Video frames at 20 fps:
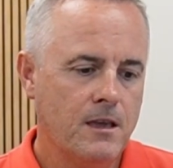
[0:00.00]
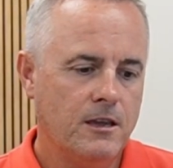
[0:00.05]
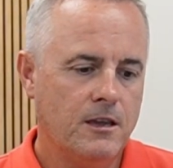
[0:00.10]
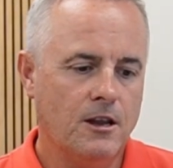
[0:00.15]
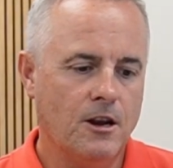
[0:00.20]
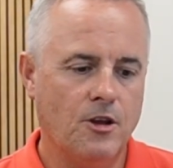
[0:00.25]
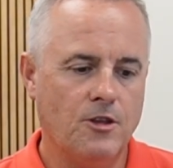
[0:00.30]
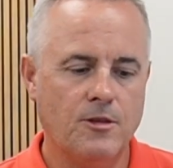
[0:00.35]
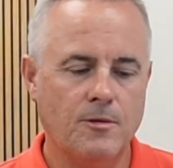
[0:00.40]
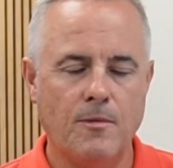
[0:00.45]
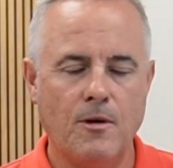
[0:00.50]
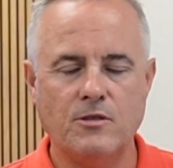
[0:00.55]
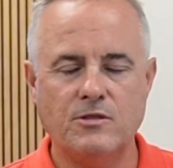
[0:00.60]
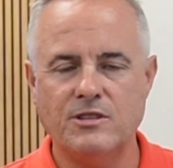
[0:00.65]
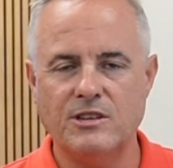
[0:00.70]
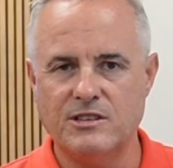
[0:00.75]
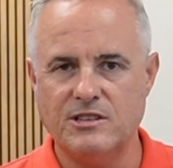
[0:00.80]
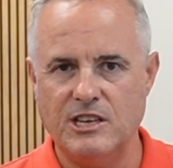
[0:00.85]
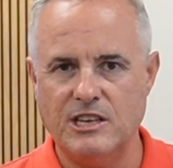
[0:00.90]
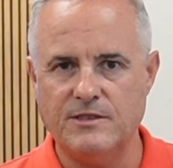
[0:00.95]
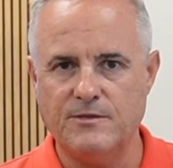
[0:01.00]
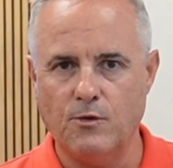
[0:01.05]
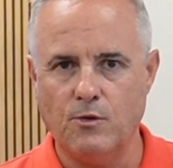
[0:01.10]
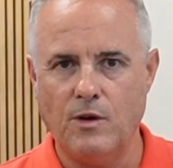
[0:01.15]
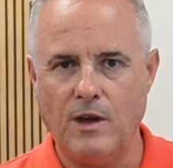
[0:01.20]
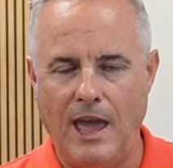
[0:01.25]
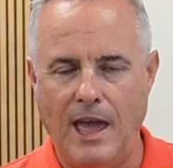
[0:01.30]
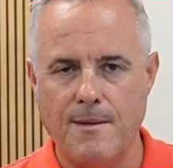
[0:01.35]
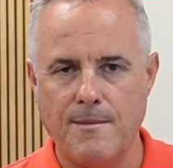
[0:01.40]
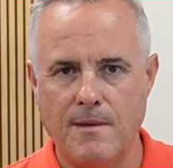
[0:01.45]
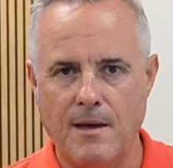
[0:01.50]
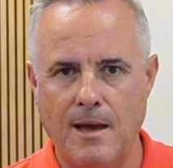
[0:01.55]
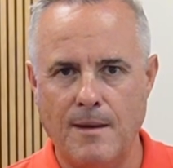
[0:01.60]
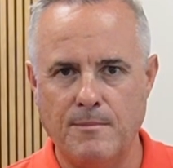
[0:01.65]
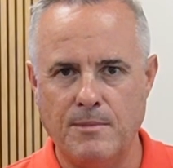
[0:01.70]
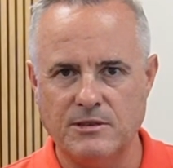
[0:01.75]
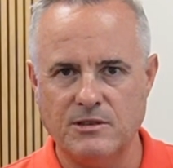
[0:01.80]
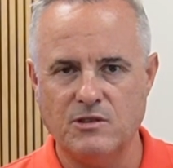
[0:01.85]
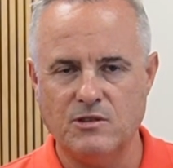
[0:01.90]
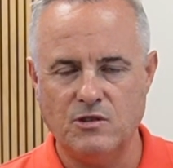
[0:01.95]
The most successful
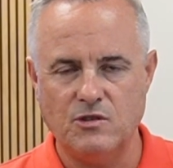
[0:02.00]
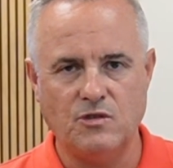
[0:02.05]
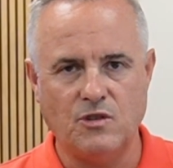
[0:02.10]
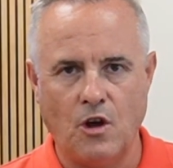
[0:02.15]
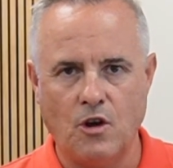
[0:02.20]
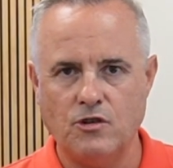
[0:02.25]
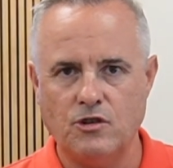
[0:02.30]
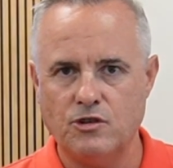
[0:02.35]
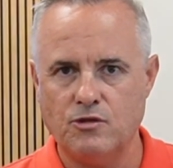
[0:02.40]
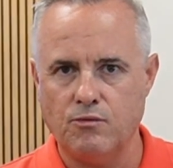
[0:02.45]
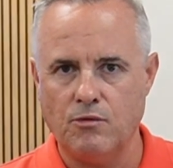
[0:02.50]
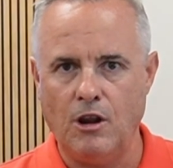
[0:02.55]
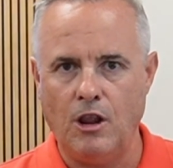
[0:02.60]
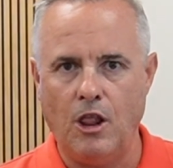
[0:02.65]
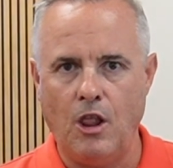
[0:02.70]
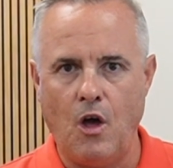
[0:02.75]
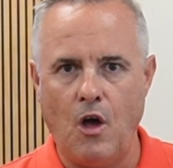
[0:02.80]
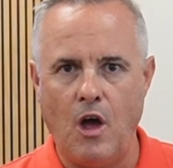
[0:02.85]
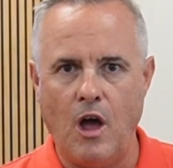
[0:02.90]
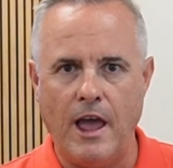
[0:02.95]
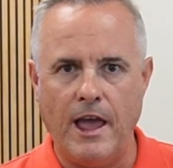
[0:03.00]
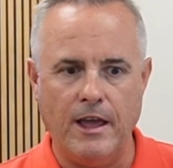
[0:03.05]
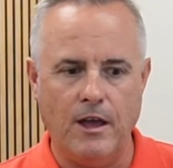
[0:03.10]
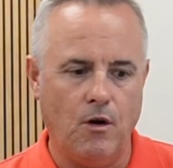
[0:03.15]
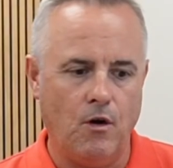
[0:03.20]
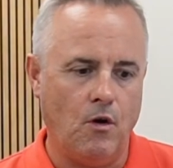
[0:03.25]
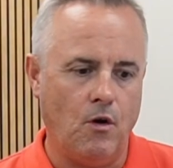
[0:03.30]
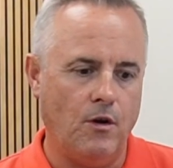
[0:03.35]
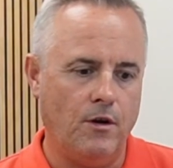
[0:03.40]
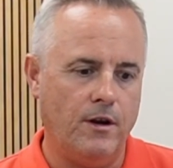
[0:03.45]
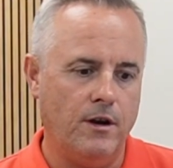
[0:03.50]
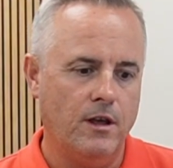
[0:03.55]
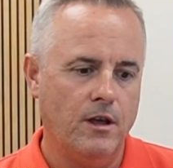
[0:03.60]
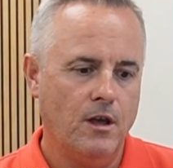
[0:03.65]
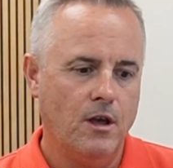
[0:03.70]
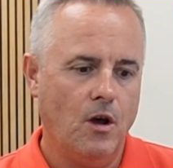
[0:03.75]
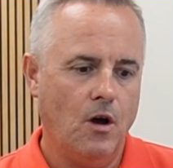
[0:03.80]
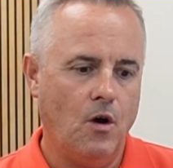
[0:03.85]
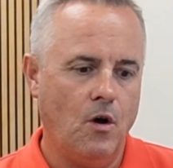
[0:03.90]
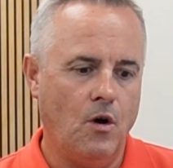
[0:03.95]
businesses don't just rely on
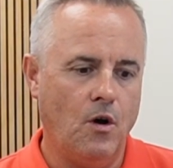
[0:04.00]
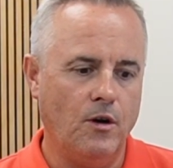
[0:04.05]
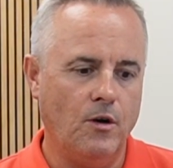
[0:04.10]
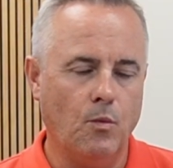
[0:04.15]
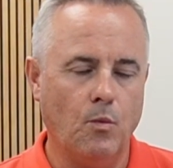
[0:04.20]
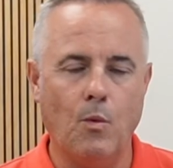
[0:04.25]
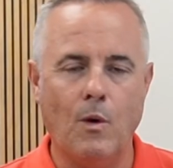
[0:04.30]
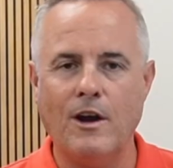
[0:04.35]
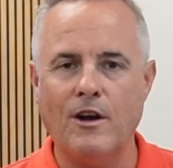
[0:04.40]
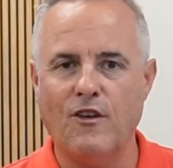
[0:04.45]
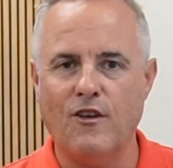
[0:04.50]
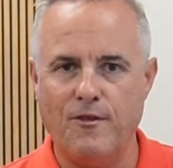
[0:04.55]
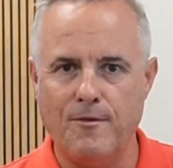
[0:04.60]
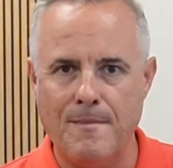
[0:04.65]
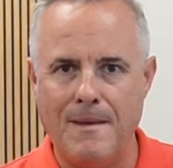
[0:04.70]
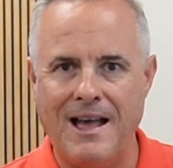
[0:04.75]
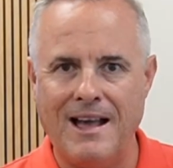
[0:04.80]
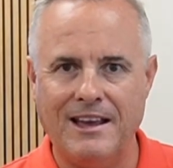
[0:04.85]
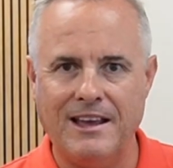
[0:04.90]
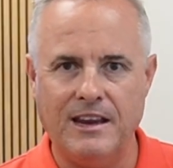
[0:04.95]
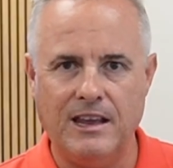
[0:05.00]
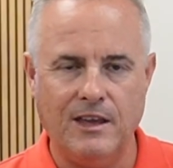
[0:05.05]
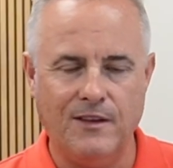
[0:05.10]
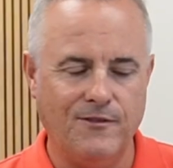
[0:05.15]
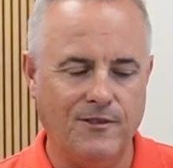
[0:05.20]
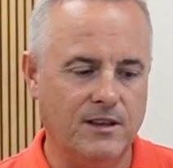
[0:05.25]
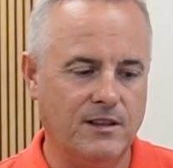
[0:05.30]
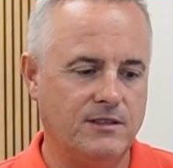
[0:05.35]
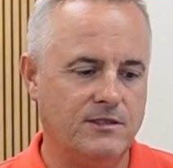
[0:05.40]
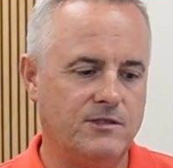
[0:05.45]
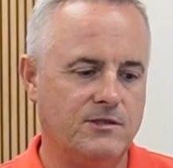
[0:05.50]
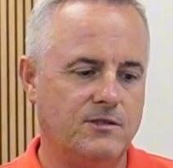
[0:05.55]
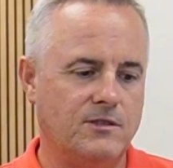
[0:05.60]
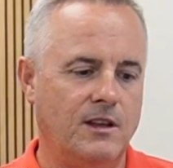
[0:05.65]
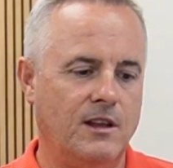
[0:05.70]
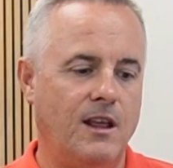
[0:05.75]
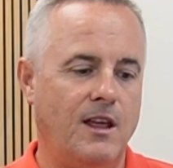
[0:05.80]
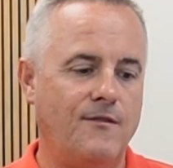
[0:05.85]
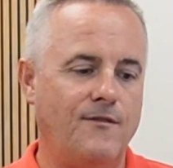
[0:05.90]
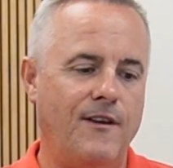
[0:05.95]
one-off marketing efforts.
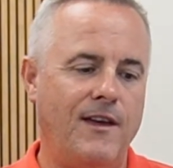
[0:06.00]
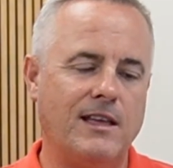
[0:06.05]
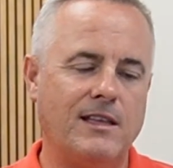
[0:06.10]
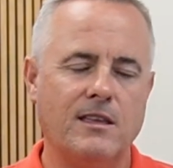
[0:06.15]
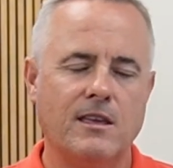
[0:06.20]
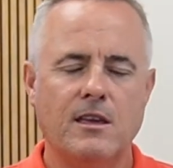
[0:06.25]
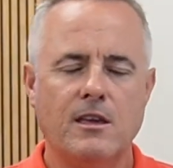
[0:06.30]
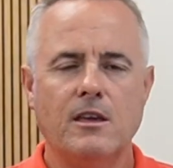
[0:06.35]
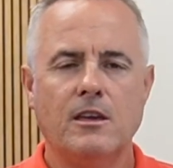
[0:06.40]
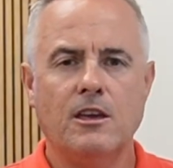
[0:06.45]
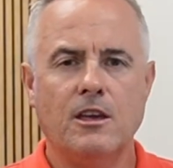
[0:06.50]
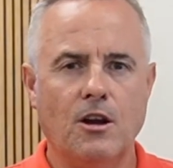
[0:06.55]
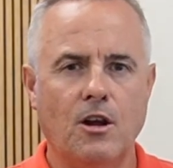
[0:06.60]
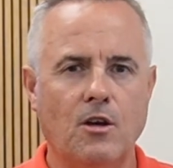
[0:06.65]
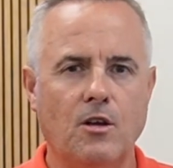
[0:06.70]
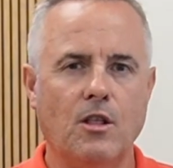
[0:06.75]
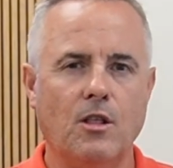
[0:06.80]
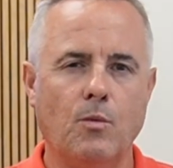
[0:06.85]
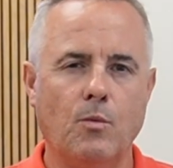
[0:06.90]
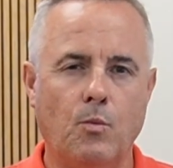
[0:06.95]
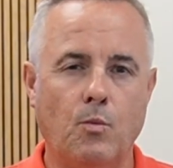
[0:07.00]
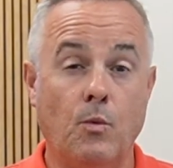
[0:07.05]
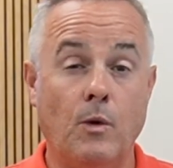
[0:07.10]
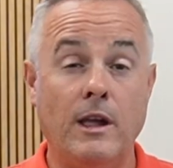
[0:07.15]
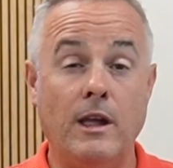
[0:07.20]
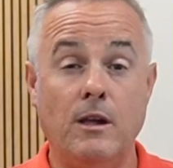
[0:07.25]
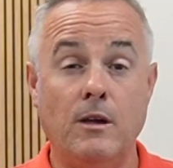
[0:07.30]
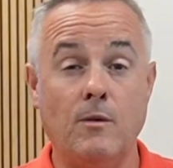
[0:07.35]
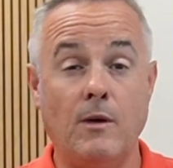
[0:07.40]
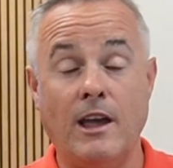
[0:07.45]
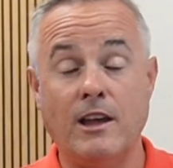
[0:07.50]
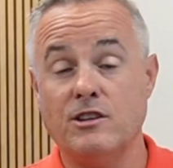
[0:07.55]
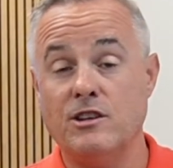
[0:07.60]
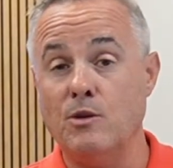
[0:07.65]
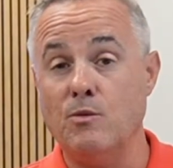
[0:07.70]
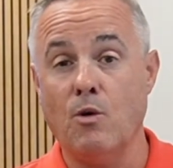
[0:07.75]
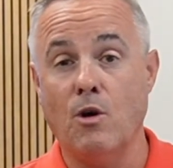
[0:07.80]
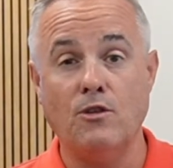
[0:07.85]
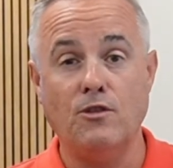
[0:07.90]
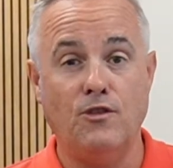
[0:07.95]
And in fact, we
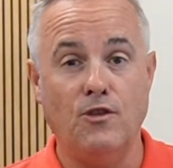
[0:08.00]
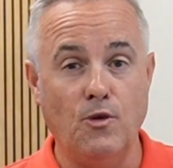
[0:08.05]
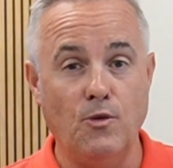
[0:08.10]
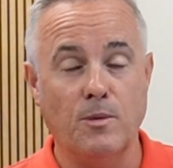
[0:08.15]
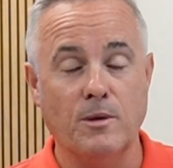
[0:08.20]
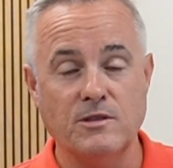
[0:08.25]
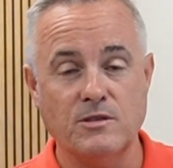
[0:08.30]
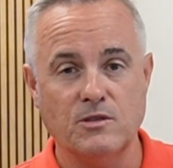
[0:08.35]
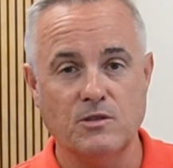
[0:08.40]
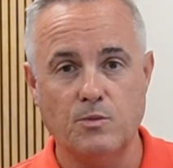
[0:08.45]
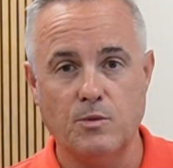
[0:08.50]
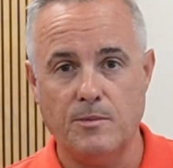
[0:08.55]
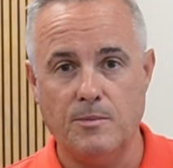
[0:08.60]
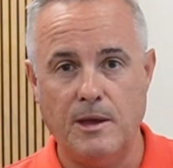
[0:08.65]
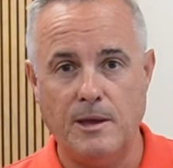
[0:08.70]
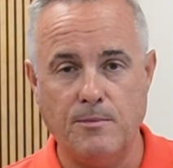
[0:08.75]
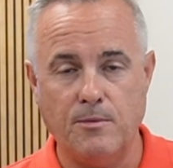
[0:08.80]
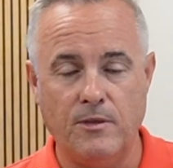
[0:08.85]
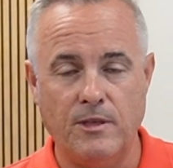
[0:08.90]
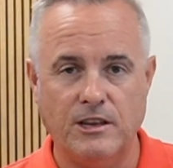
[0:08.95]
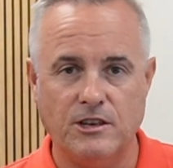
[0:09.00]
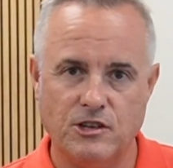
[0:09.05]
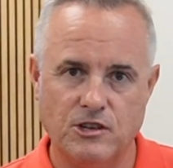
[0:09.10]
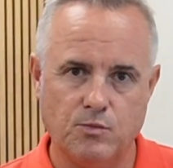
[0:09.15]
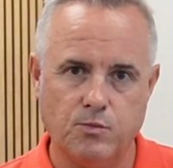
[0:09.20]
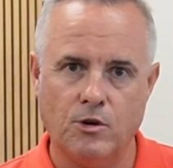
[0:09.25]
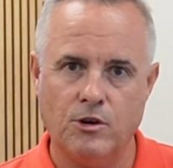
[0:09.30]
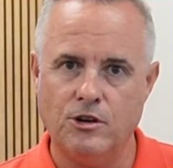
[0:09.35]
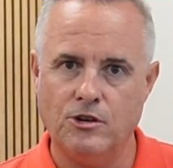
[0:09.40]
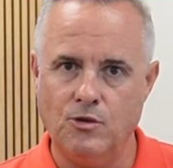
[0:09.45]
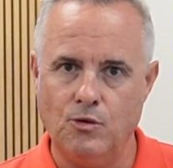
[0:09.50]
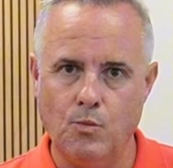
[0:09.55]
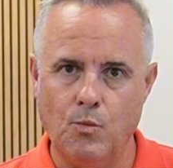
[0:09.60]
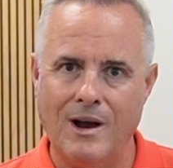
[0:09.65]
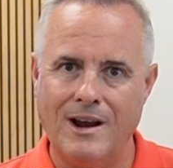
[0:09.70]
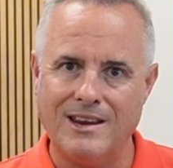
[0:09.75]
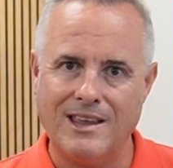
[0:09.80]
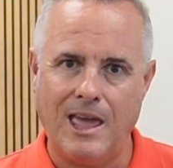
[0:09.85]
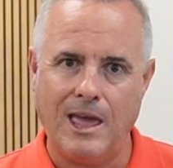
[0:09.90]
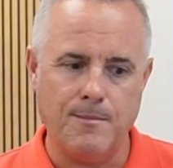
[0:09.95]
actually won't do business with people that just want to do
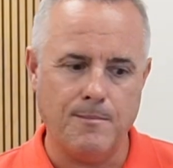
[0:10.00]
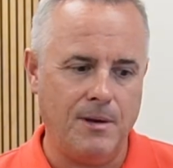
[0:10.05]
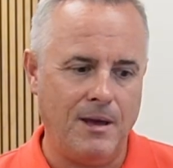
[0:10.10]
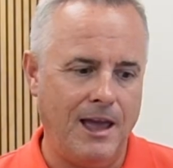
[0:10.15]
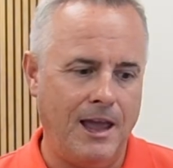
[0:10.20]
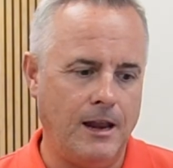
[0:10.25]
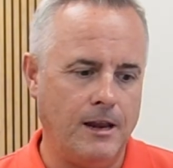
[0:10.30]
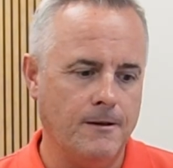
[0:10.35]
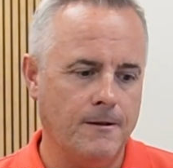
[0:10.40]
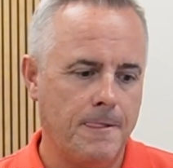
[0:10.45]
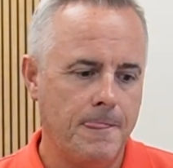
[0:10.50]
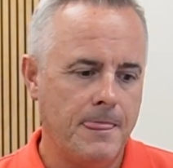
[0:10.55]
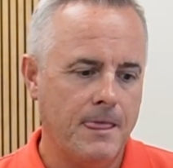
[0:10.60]
one campaign.